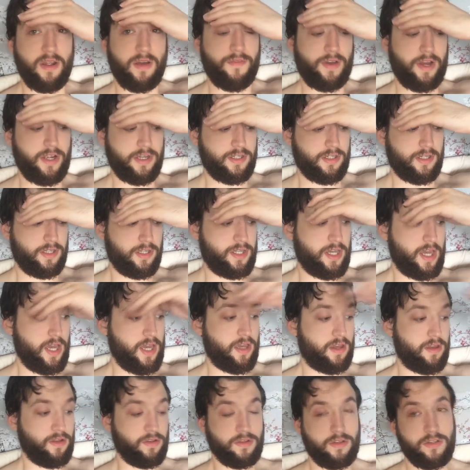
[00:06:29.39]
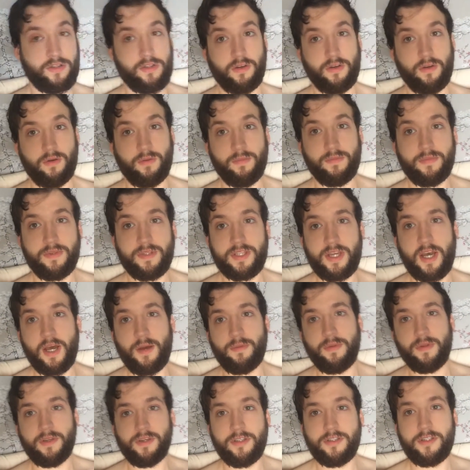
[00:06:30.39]
I've actually taken some
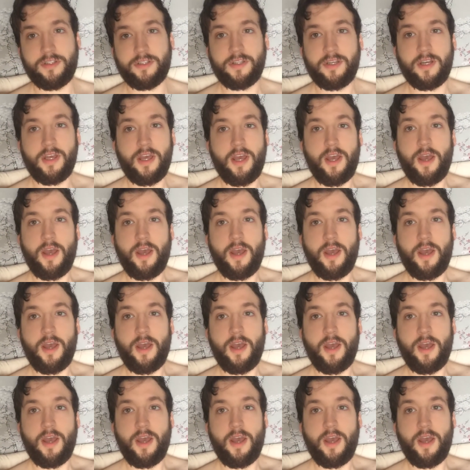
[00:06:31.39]
tablets,